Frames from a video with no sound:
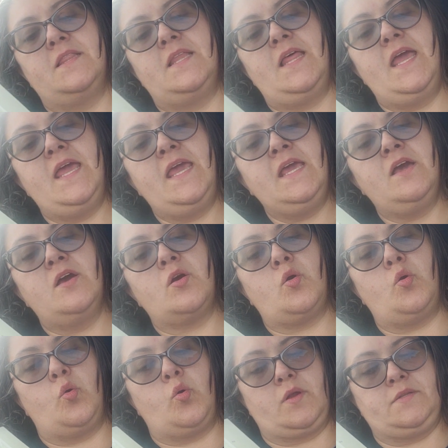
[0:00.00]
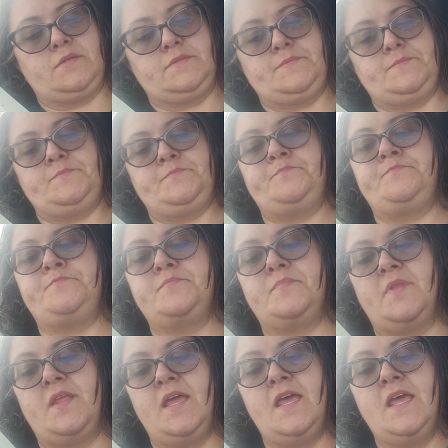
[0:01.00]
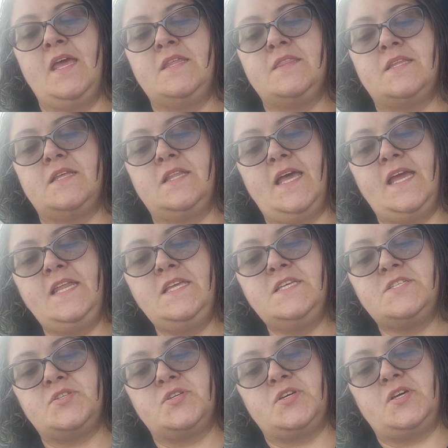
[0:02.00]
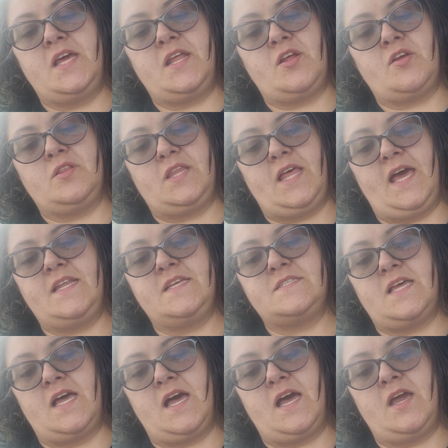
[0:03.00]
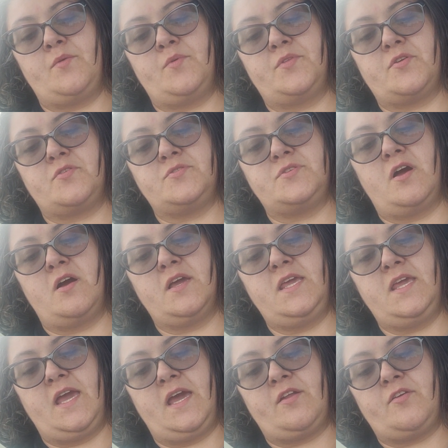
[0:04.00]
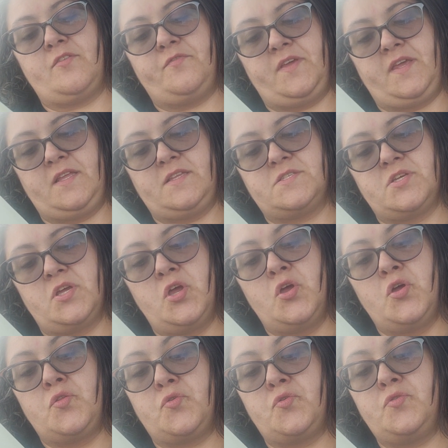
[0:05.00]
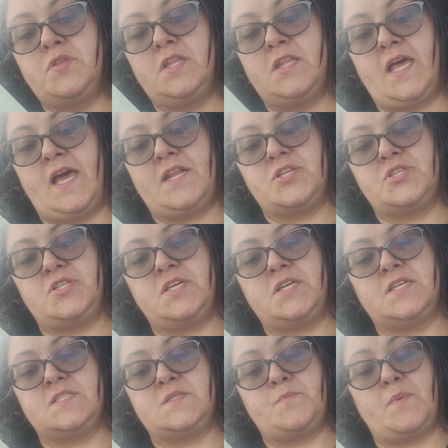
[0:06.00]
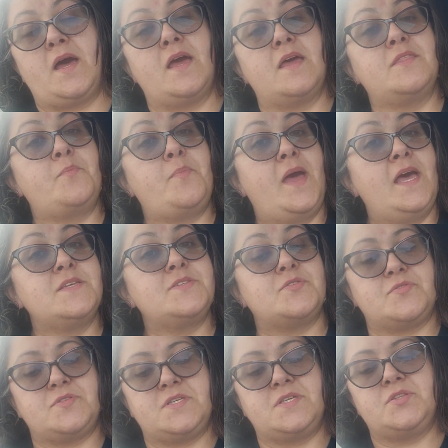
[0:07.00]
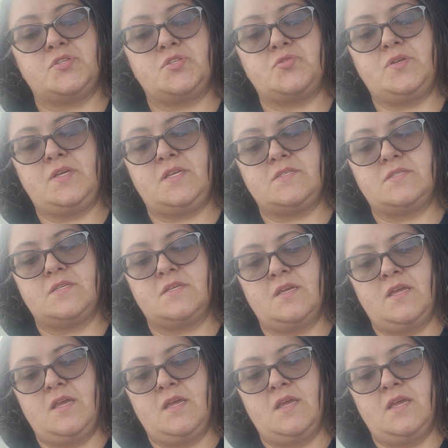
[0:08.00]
Lang Coortin. The lady stood at her lattice high, with her doggie at her feet. Through the lattice she can spy the passers in the street.